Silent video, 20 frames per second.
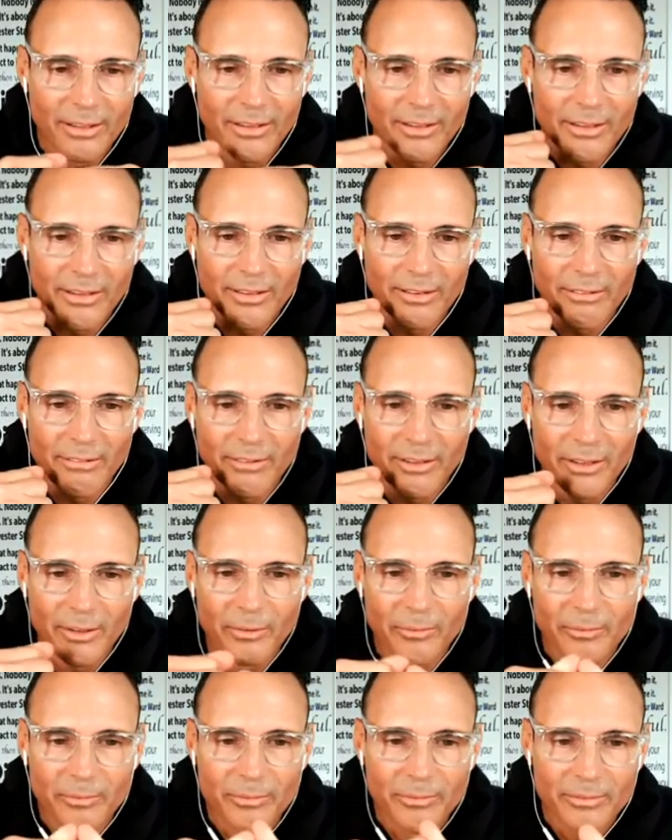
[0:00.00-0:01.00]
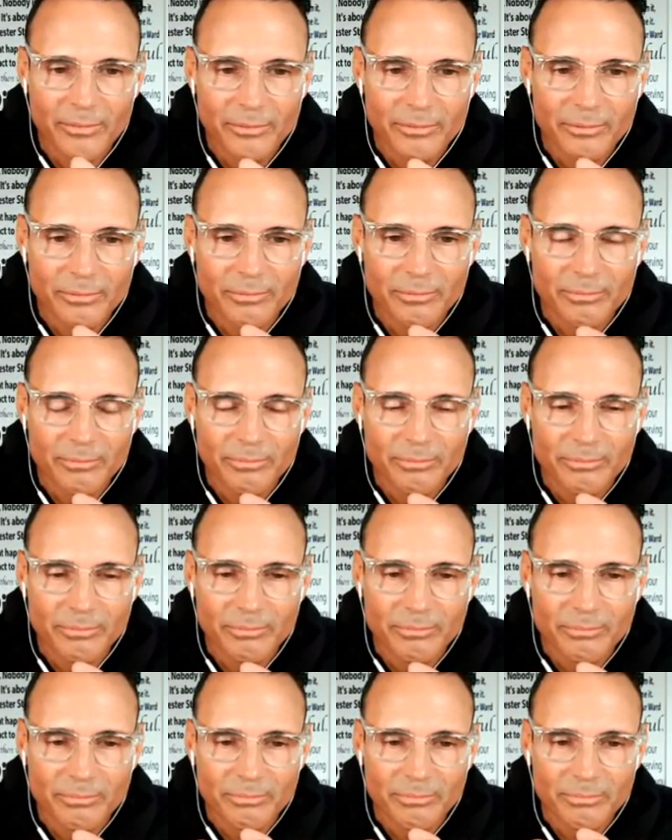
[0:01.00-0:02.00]

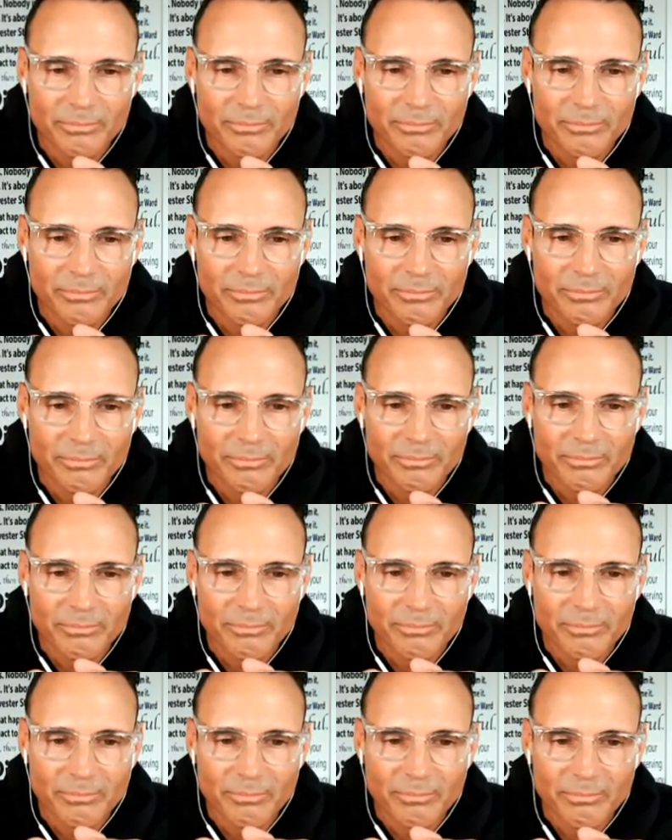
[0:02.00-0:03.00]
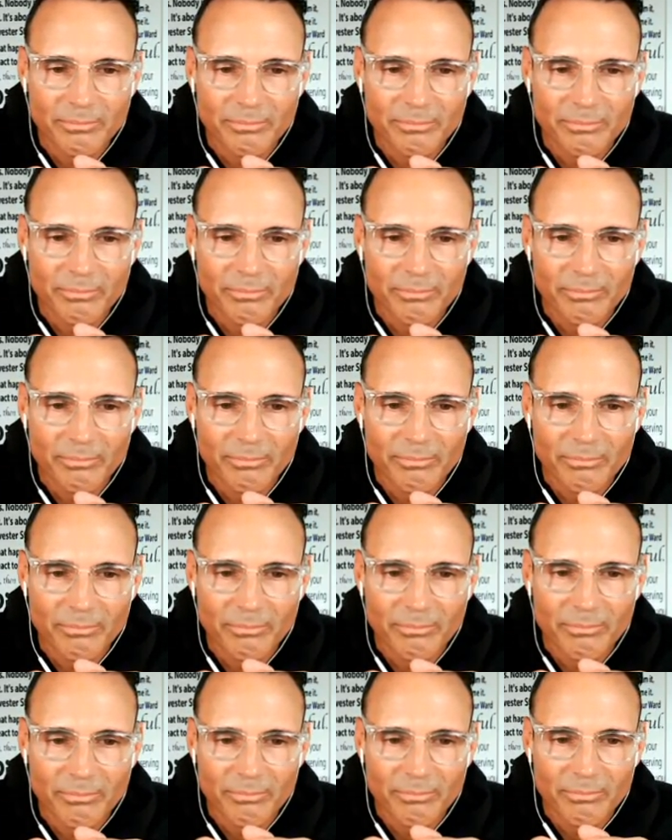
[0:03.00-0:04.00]

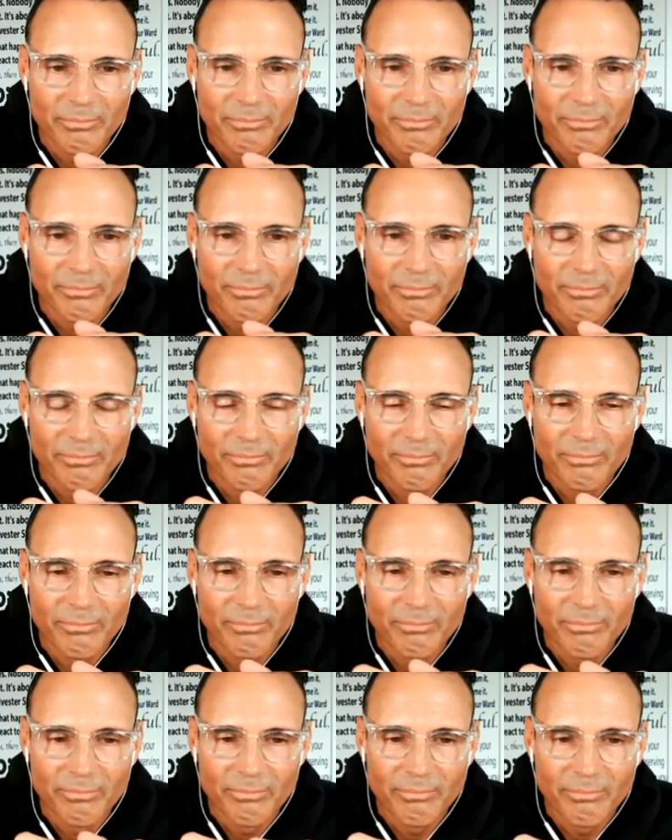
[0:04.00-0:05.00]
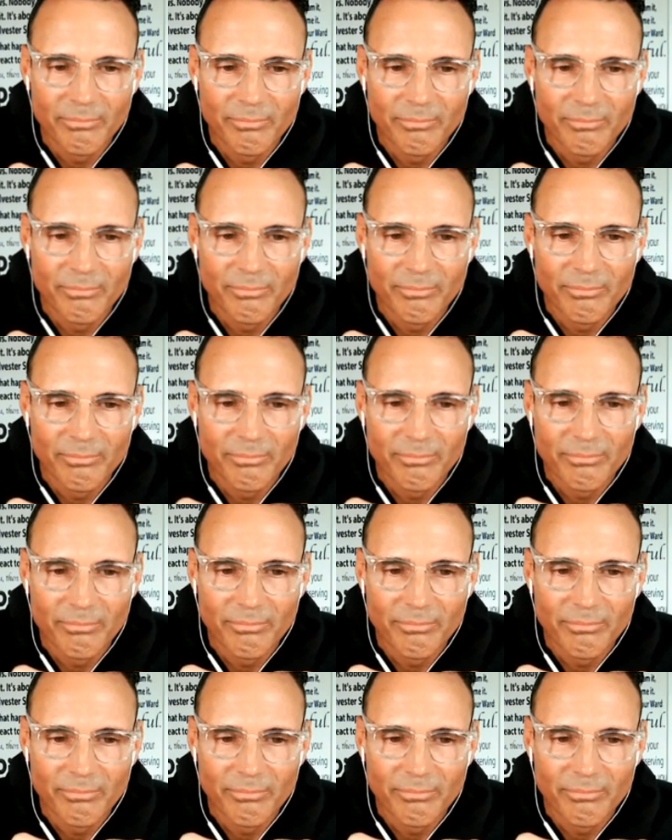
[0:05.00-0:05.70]
(silent)